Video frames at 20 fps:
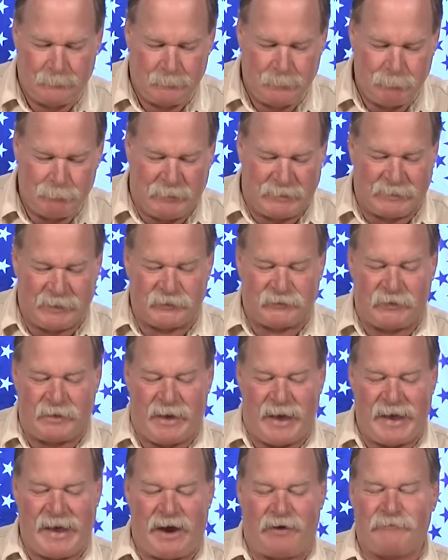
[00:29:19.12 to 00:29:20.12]
because the
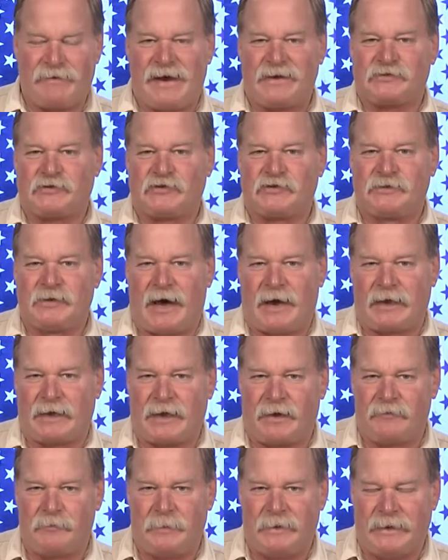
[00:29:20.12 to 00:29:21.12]
IRS is not a
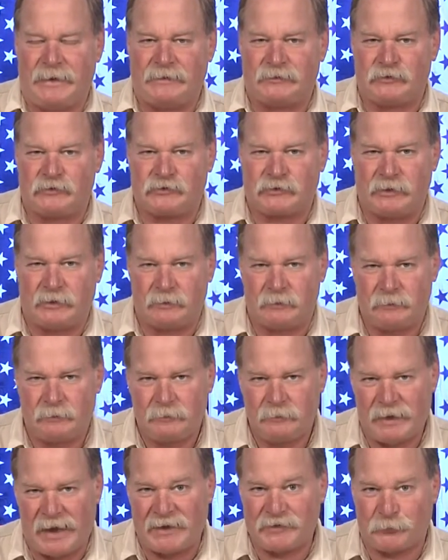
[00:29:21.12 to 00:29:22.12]
government agency,
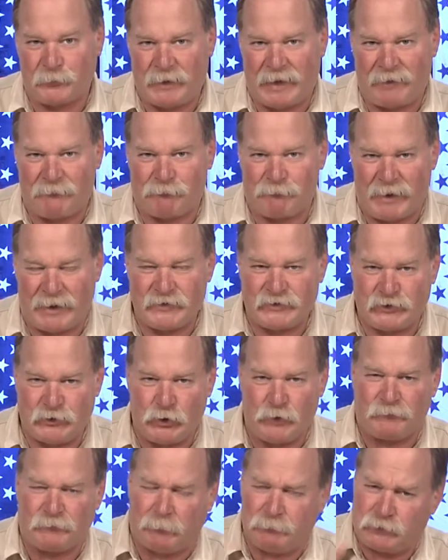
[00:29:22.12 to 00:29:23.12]
as we have read to
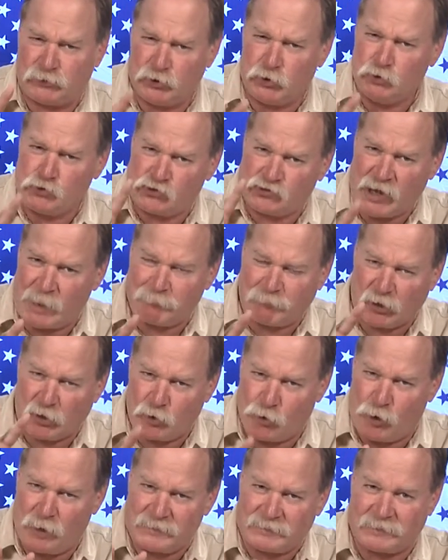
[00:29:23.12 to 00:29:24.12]
you from 2 separate
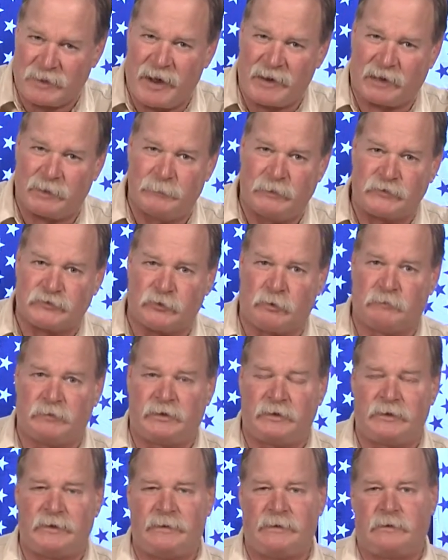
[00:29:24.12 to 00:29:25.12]
court documents over
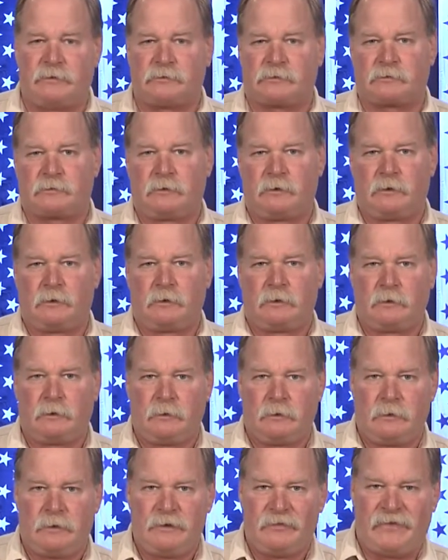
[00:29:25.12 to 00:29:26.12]
the years.
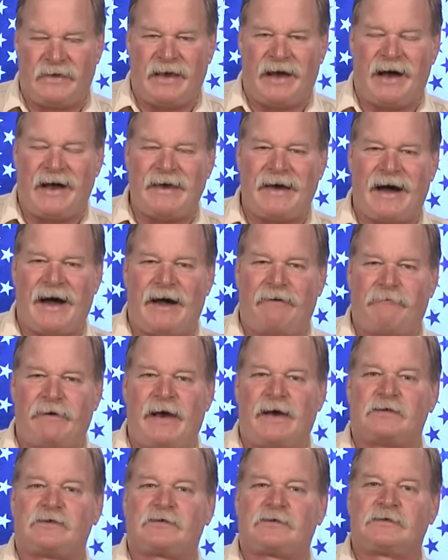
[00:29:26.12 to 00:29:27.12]
The
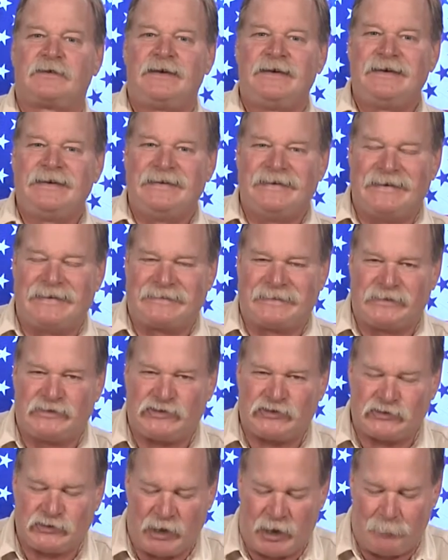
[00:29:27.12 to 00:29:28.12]
IRS is a
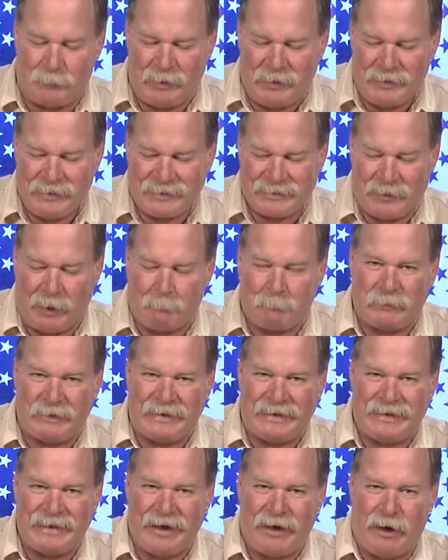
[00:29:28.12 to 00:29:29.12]

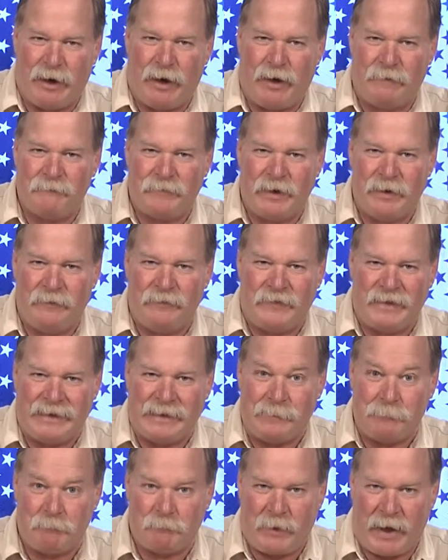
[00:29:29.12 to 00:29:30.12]
sub-company of
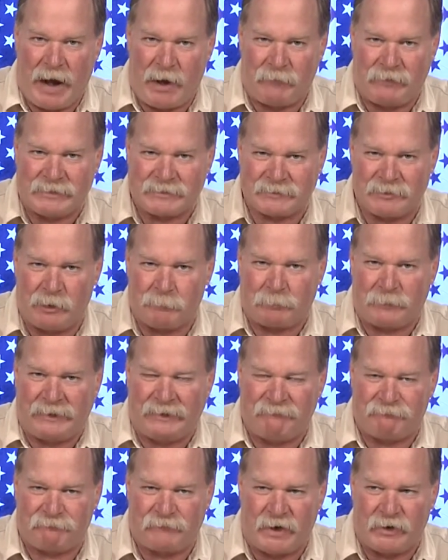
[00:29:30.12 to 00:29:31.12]
the parent
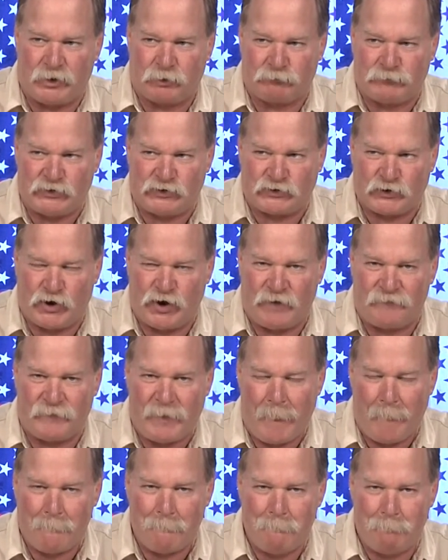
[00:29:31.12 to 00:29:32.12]
company, Federal Reserve
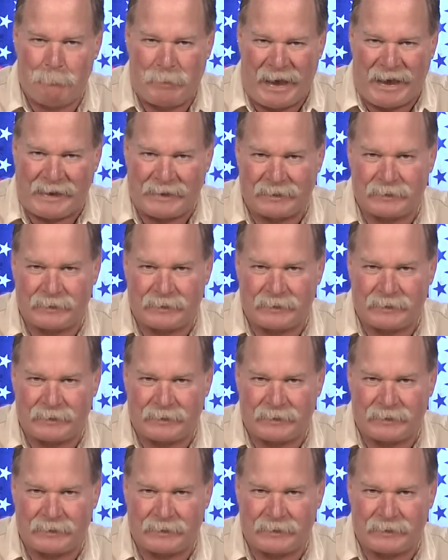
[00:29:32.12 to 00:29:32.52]
Bank.